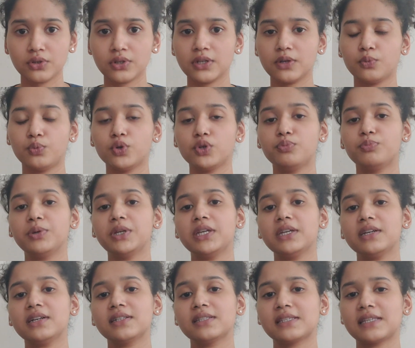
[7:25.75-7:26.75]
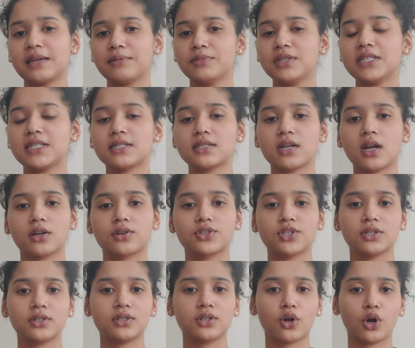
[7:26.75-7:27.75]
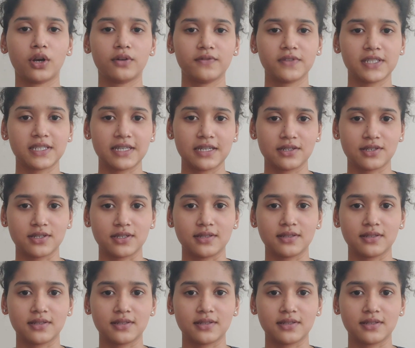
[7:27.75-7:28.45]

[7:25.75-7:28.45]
would be a semi-structured conversation.